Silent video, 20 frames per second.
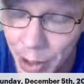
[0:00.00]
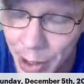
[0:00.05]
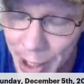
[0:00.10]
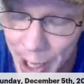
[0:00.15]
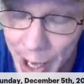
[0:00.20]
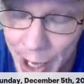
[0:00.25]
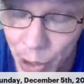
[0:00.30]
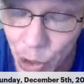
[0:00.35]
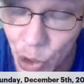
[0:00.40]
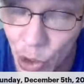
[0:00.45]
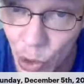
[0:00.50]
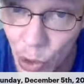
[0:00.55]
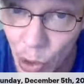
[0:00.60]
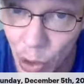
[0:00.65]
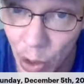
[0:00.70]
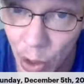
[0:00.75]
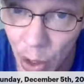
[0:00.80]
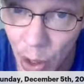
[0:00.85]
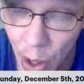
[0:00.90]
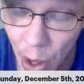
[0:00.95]

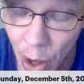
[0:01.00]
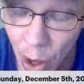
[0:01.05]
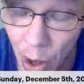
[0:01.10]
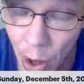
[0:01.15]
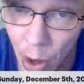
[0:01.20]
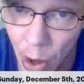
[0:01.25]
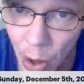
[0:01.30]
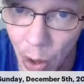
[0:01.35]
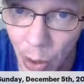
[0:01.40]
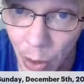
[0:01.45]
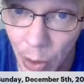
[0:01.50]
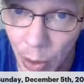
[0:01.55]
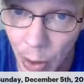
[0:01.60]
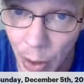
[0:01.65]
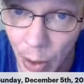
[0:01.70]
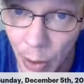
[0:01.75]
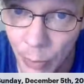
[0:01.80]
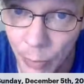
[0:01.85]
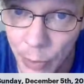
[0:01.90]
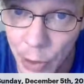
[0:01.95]
Cancel all
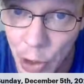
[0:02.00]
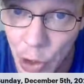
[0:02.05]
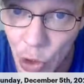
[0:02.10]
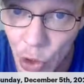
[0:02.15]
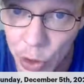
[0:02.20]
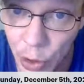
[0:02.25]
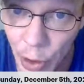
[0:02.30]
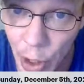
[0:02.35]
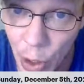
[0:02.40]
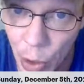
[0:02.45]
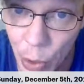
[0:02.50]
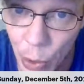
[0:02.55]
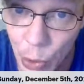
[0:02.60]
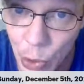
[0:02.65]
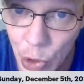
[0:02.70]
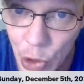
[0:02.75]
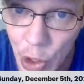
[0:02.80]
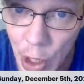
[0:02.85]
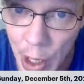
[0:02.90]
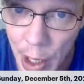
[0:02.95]
of these
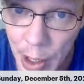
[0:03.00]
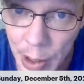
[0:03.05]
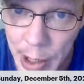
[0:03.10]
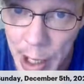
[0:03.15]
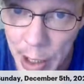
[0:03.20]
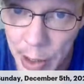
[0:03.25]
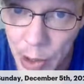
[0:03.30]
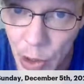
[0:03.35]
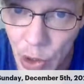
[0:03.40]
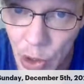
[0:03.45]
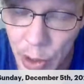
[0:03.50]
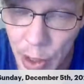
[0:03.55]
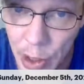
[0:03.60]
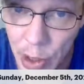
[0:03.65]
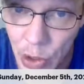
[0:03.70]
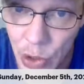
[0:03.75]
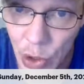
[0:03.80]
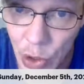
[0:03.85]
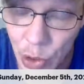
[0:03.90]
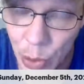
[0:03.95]
loans. Take this
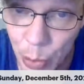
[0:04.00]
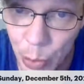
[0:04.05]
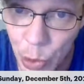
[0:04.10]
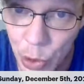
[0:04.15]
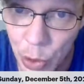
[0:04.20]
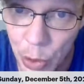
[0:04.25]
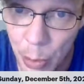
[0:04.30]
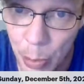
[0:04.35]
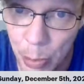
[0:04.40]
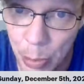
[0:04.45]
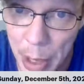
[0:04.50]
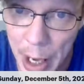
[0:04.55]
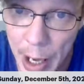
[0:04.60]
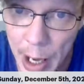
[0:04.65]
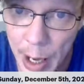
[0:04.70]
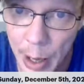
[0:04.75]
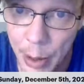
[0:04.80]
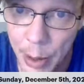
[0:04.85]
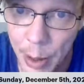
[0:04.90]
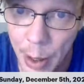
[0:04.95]
lending system to the
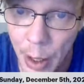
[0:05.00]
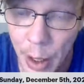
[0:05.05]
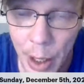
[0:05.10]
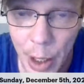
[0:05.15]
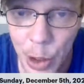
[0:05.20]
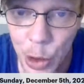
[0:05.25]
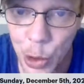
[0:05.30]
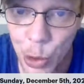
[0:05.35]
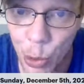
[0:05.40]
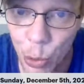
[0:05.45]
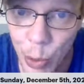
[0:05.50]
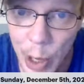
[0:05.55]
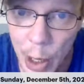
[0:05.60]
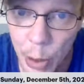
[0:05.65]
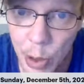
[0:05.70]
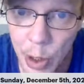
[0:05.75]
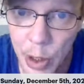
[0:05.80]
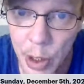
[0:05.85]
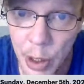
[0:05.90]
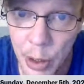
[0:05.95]
bath and
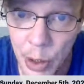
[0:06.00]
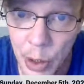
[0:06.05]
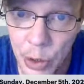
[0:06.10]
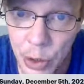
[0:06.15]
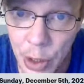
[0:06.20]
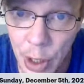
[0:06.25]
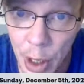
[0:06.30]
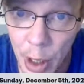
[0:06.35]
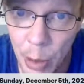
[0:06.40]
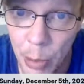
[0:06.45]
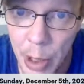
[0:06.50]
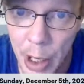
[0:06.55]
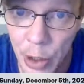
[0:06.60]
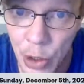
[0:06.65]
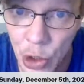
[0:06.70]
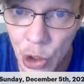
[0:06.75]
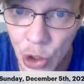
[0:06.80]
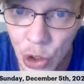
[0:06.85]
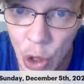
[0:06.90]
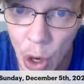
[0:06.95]
drown it in the tub
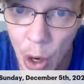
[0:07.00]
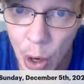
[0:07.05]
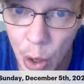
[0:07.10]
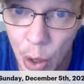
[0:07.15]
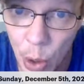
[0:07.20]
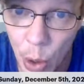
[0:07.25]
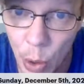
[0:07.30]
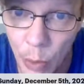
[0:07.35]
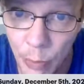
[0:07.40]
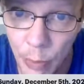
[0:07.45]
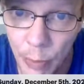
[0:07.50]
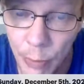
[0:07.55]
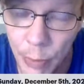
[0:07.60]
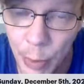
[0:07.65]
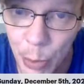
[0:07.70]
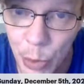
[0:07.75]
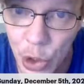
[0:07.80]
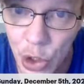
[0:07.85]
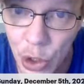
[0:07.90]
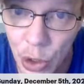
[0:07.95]
and start over
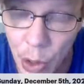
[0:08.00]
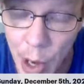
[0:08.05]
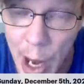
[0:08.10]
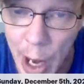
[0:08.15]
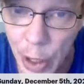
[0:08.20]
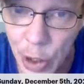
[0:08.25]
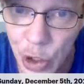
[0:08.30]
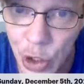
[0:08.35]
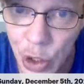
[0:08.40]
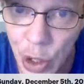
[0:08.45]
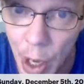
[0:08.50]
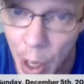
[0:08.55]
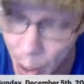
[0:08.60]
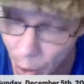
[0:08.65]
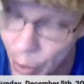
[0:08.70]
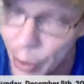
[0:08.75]
from scratch.